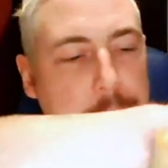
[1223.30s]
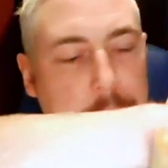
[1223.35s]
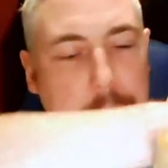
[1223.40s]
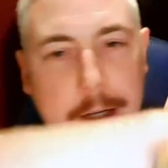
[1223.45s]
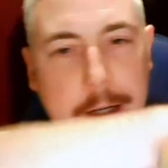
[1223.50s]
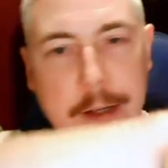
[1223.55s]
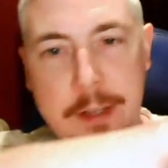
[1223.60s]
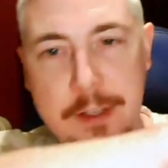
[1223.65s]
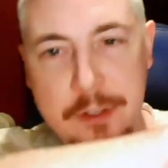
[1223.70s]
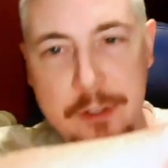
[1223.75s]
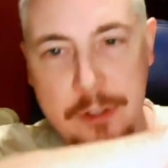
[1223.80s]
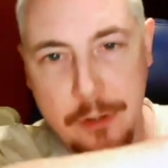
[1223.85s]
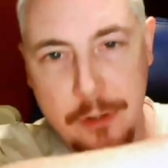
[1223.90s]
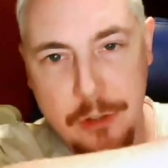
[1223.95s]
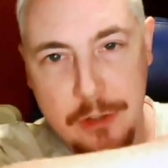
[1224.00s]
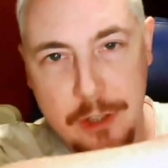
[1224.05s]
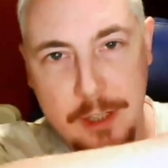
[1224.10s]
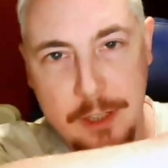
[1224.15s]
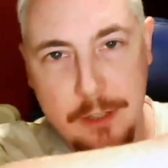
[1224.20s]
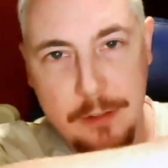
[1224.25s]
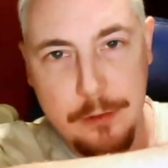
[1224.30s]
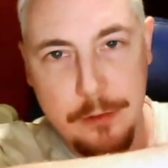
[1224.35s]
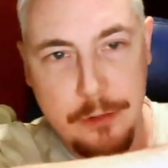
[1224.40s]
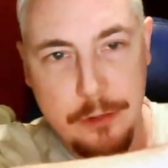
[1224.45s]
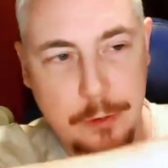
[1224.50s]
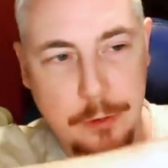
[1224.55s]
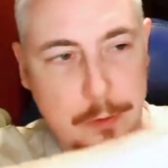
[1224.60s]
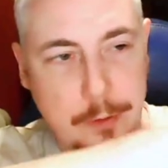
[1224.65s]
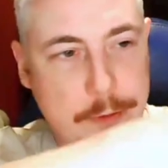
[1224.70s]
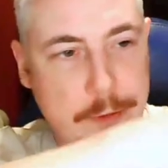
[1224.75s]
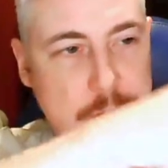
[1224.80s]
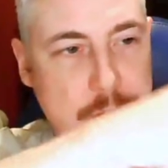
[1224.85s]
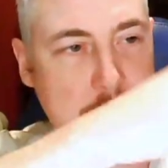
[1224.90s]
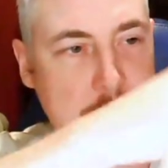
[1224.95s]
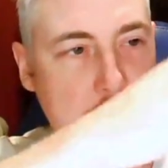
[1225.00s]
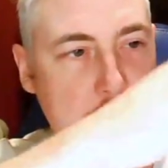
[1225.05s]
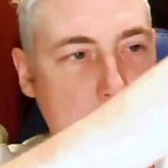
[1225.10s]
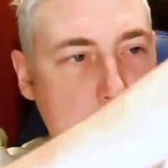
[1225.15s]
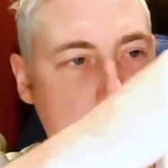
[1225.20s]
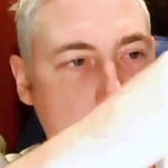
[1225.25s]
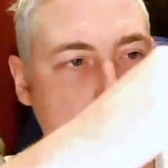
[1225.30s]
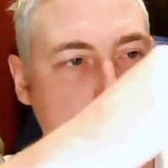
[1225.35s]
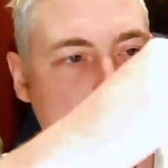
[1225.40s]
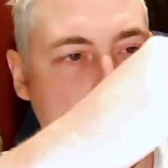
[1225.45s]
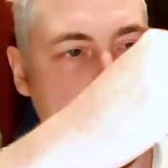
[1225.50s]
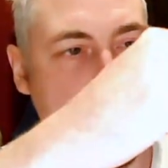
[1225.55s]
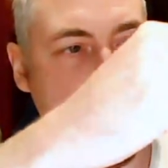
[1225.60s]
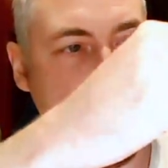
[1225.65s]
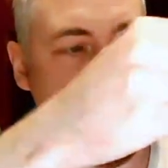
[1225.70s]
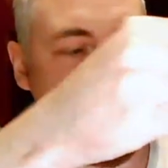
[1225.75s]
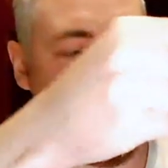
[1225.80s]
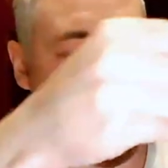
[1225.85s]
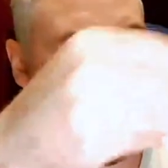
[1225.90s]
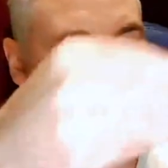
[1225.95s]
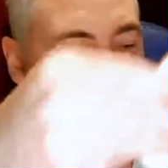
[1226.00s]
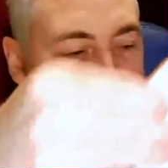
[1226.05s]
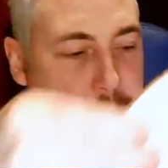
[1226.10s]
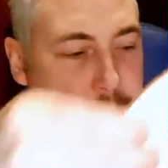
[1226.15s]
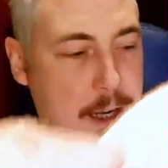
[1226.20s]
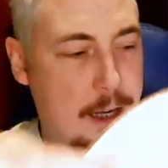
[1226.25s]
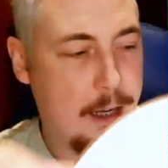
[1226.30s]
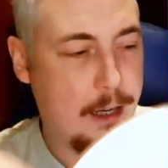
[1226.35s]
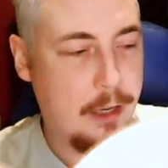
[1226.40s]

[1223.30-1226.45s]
And these are usually, so I've seen these before and they're usually like